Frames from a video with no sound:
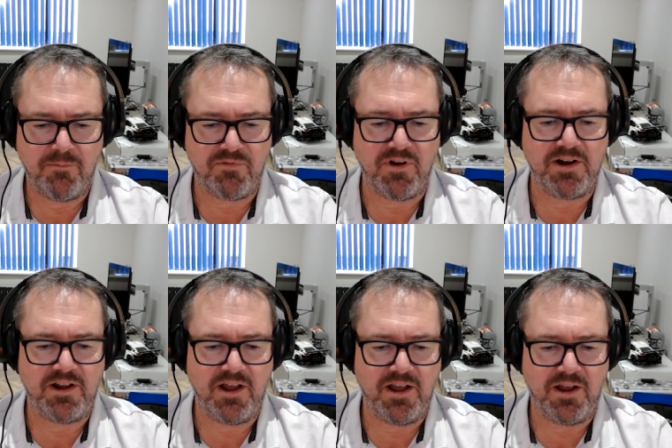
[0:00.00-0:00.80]

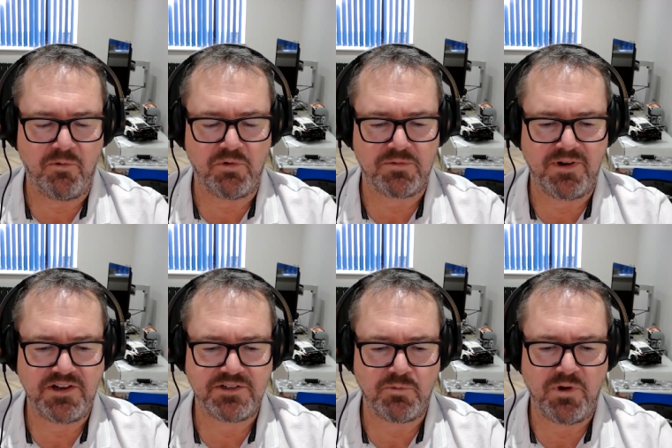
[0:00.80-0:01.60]
providing a, an
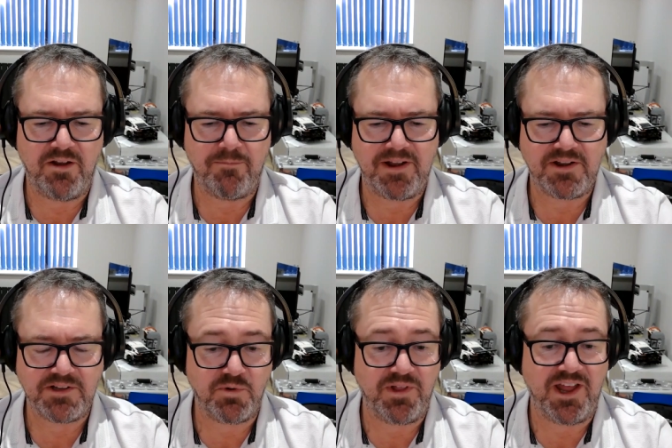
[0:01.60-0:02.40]
automation way of
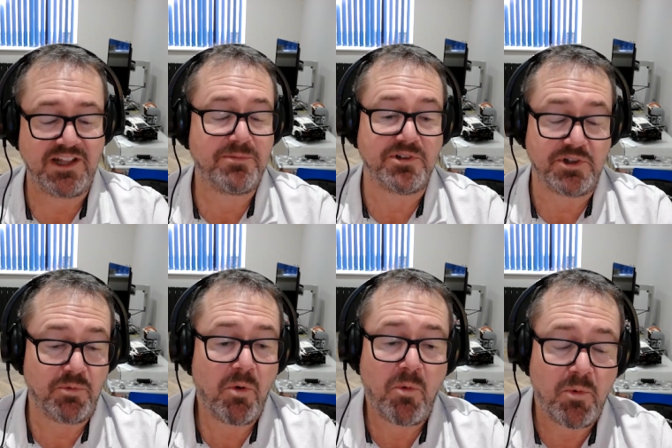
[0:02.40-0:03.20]
making sure that Ansible's
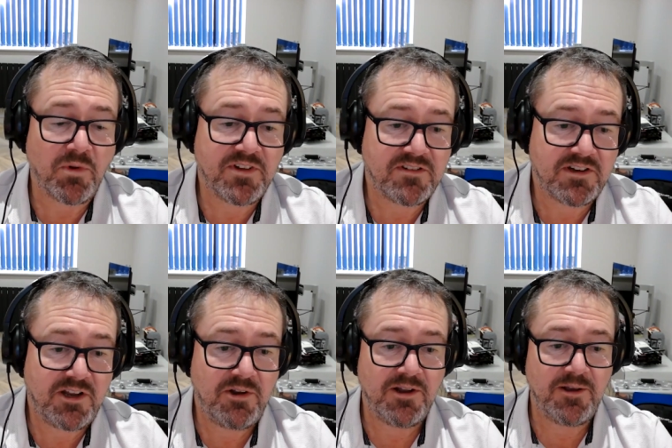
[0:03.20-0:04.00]
doing what we want it to
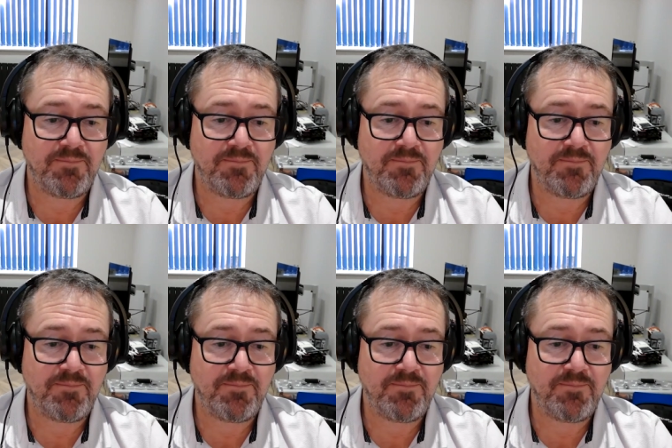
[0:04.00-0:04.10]
do,